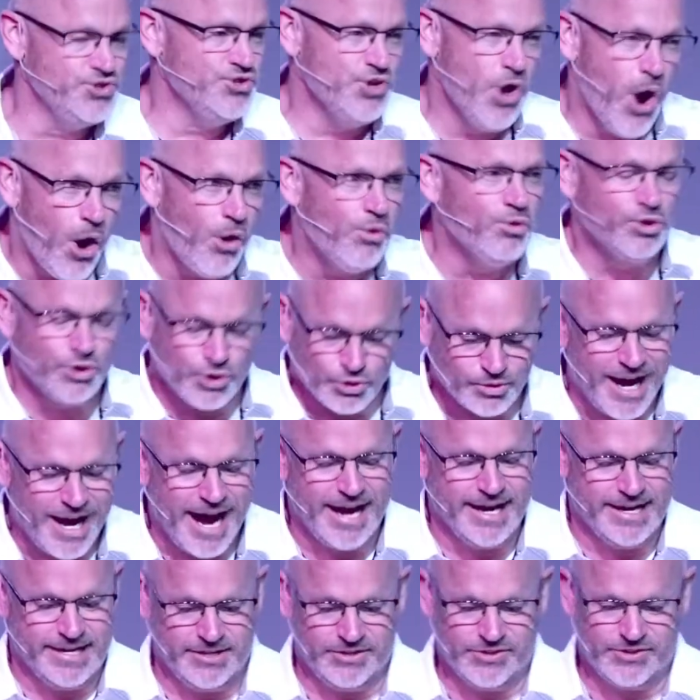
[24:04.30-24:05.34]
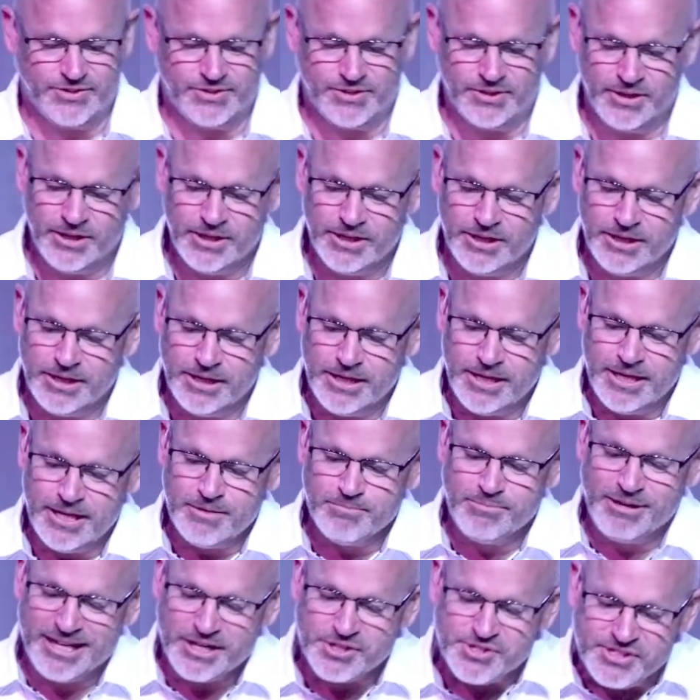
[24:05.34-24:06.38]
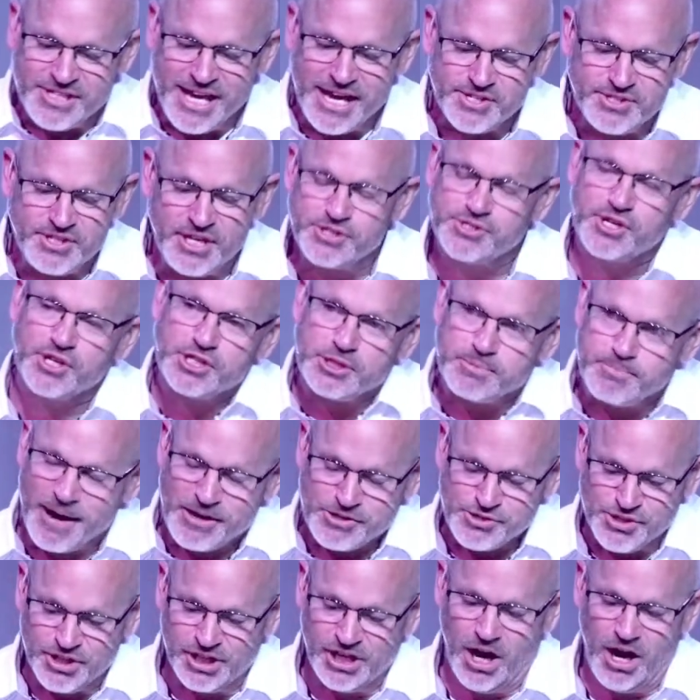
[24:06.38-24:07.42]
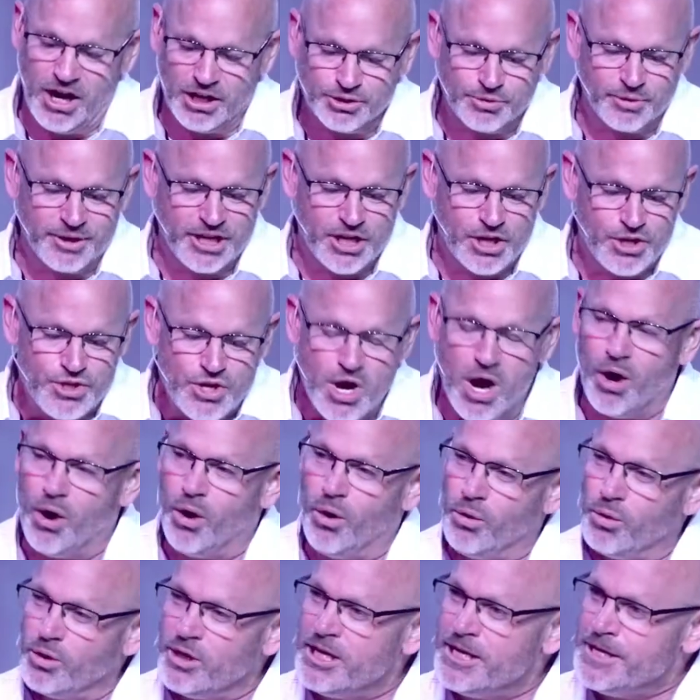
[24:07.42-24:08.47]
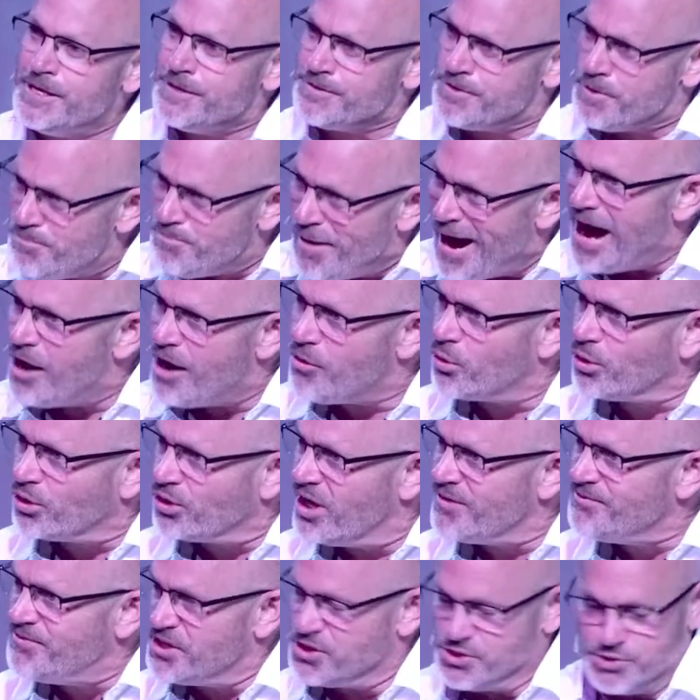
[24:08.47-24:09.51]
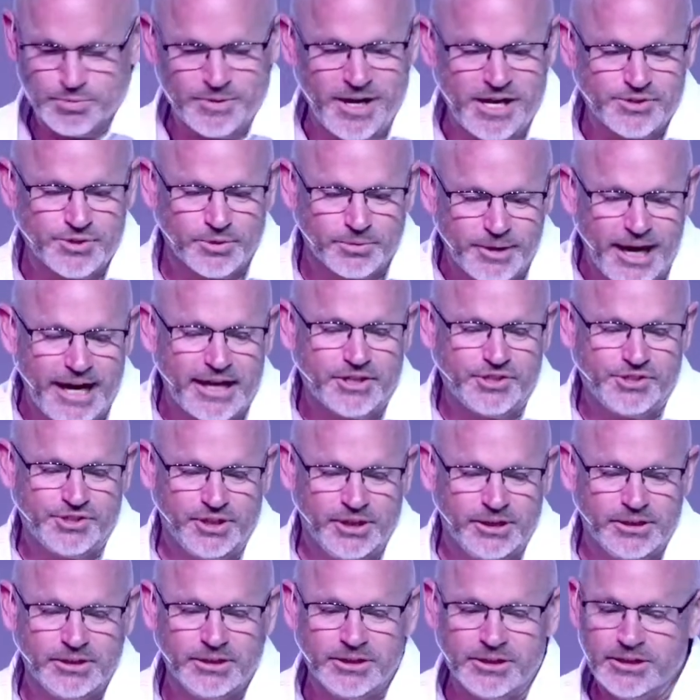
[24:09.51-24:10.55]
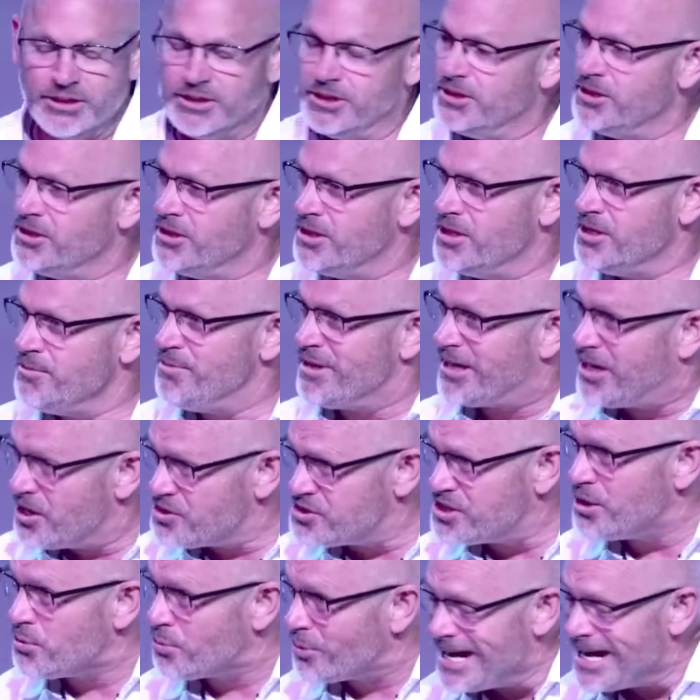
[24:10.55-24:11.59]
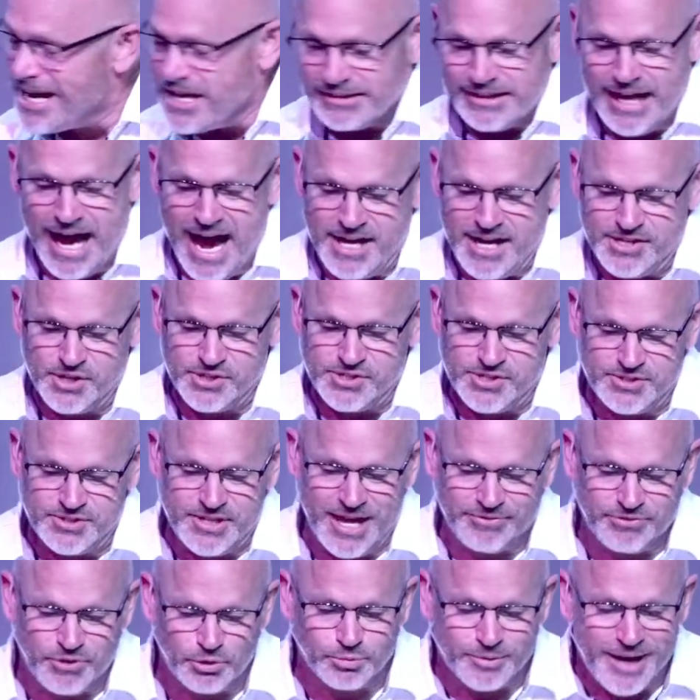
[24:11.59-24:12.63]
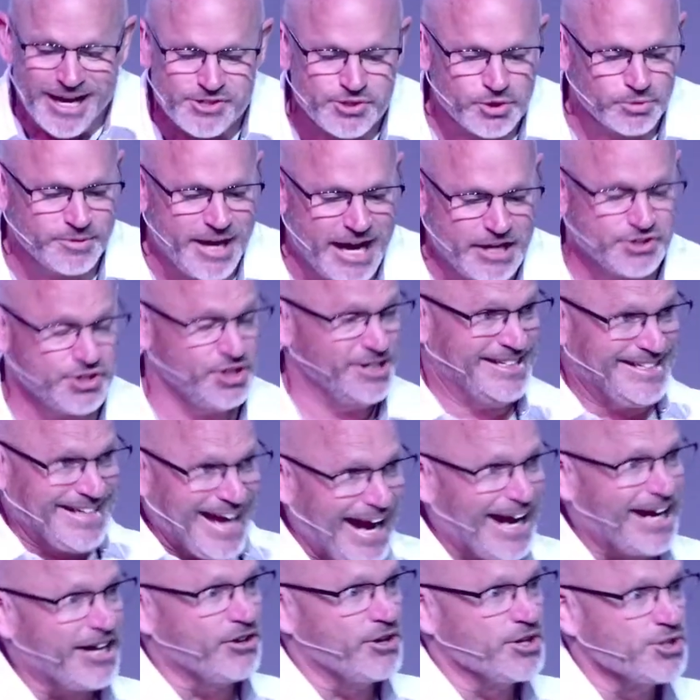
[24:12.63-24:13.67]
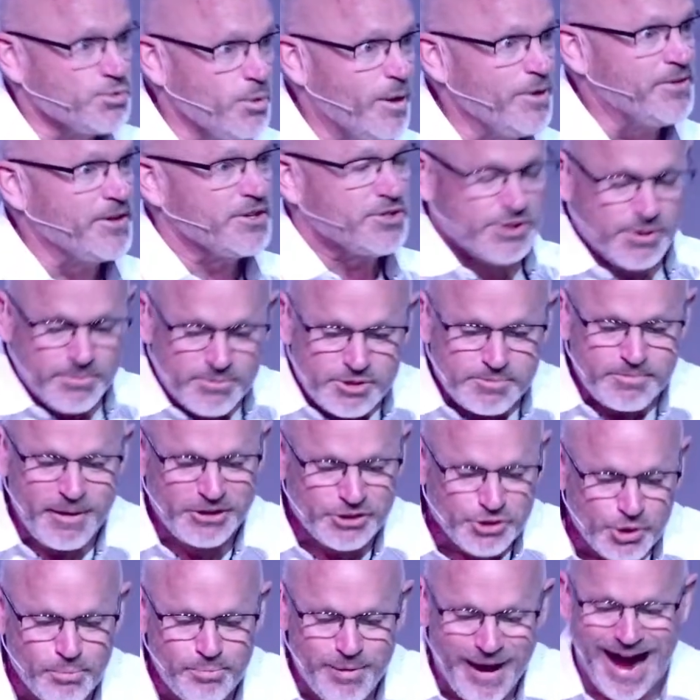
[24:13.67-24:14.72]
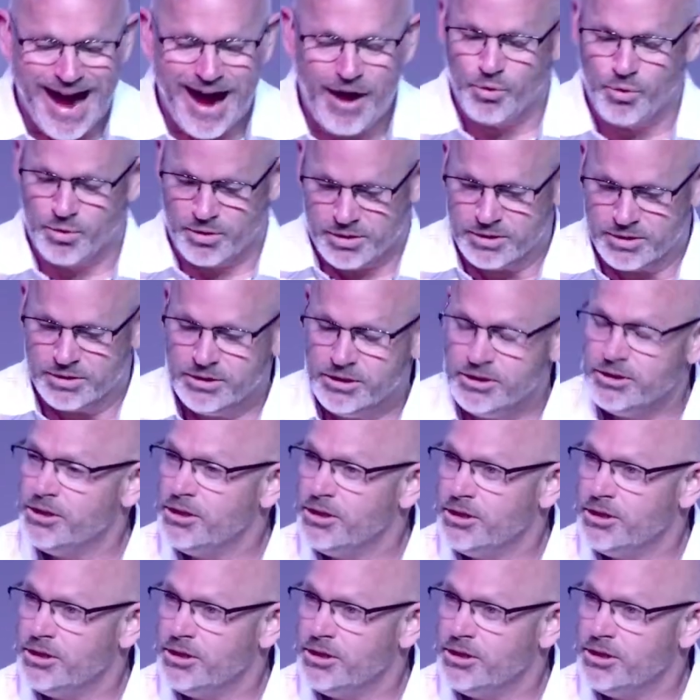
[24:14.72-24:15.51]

to know Christ, but he says he's especially hungry to know the power of his resurrection. Because he realizes that the resurrection carries with it some special power.